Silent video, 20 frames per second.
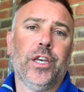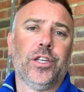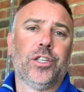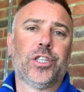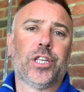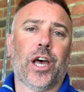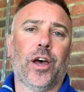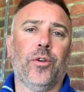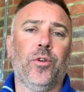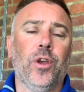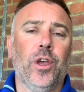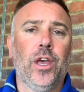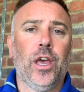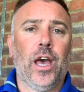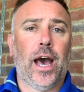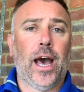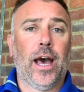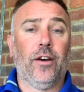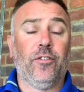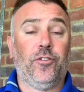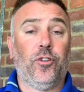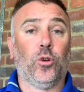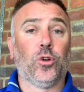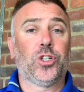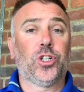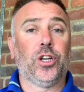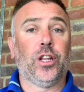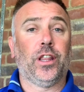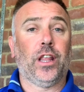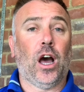So
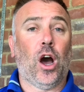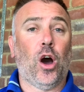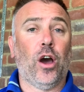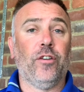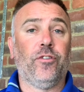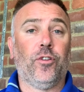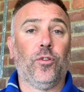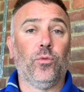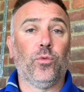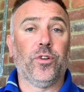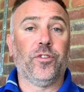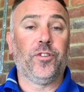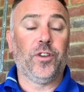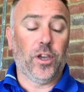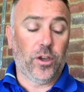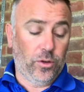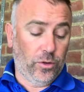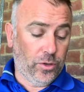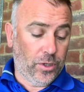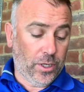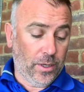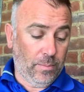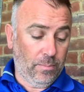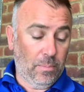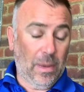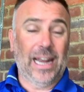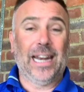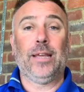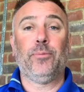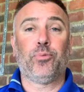fortunate that I've reviewed
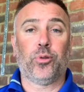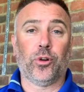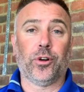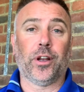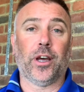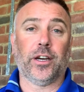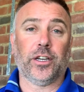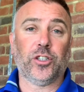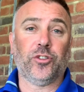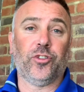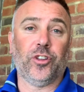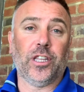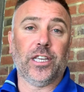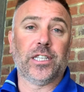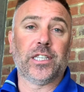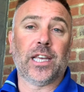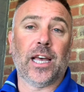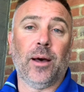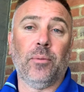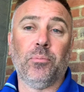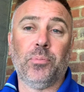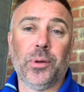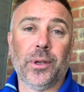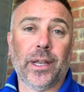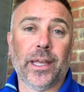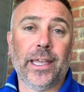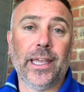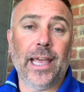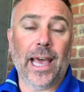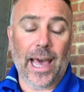many products for this
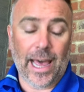company,